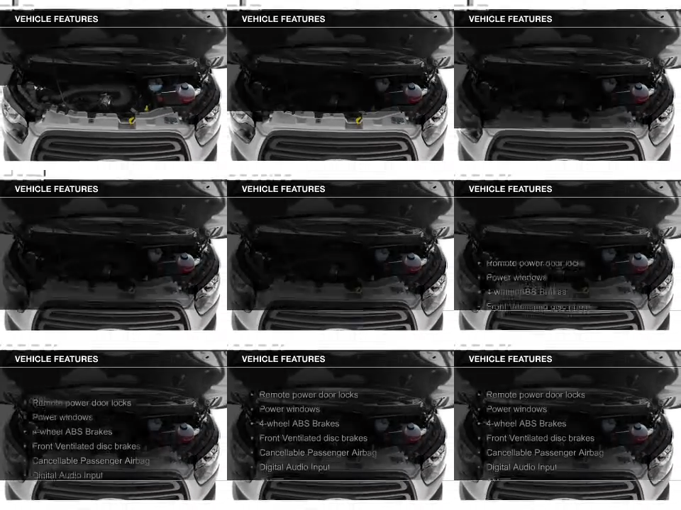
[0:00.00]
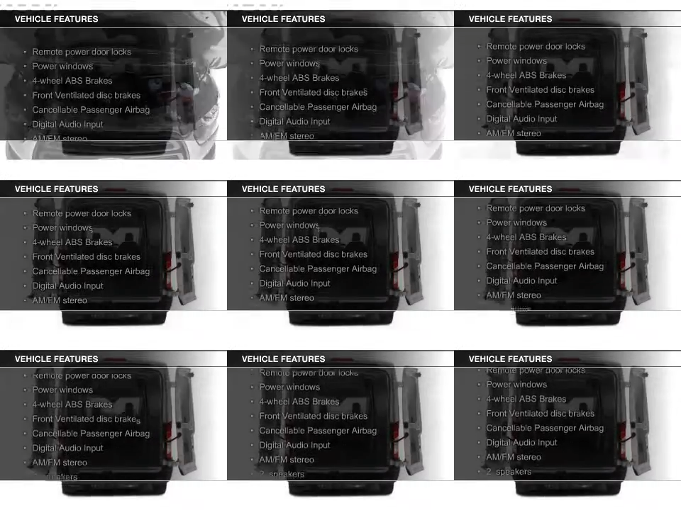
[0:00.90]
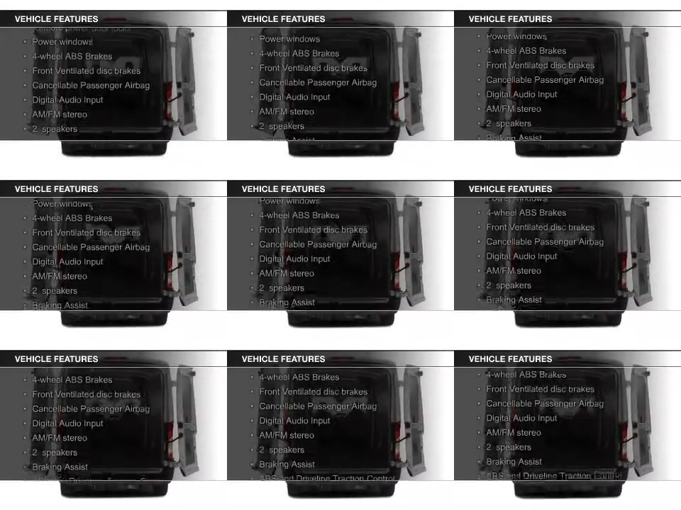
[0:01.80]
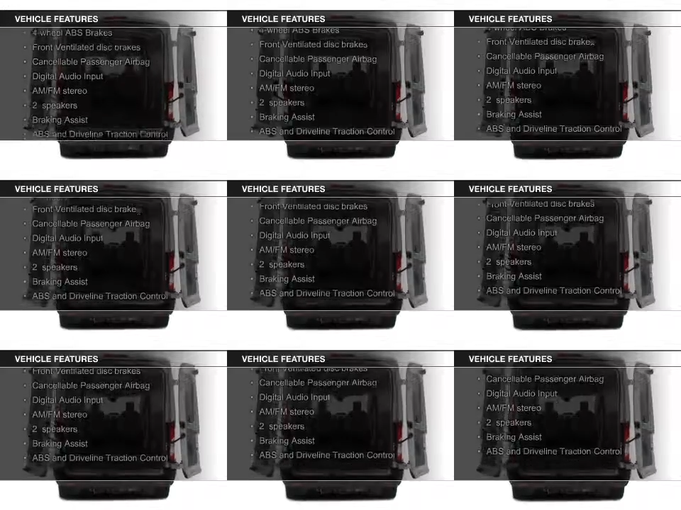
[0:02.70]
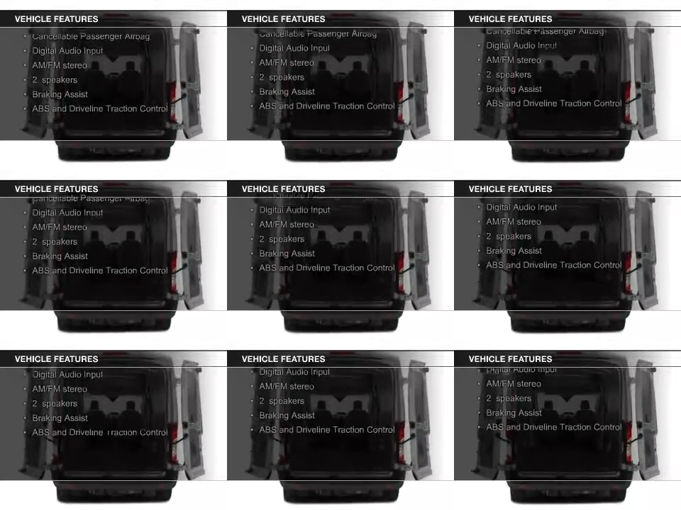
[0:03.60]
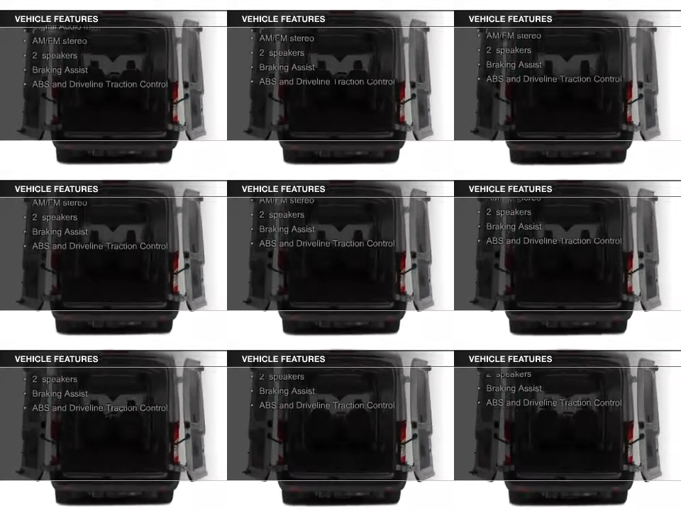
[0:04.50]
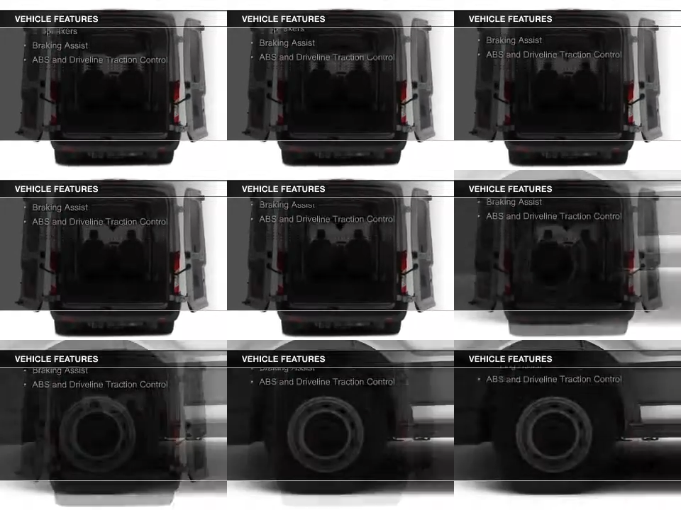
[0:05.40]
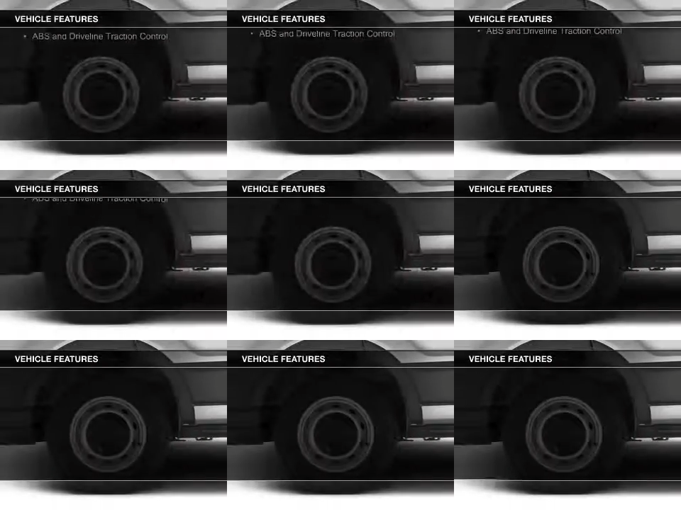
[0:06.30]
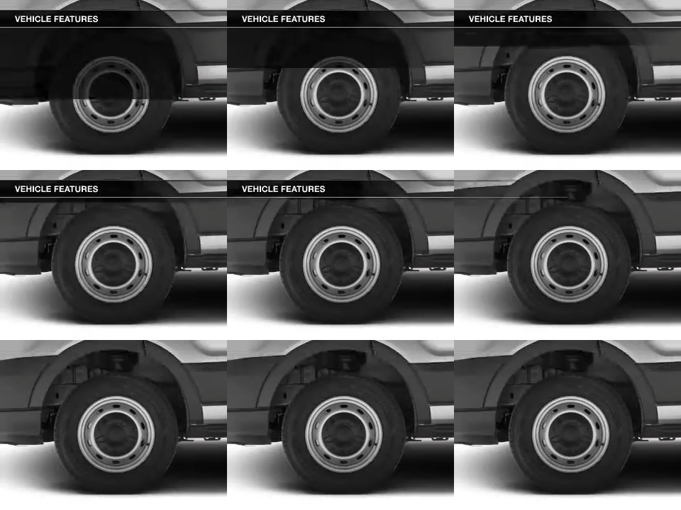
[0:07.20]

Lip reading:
[unreadable: no face in view]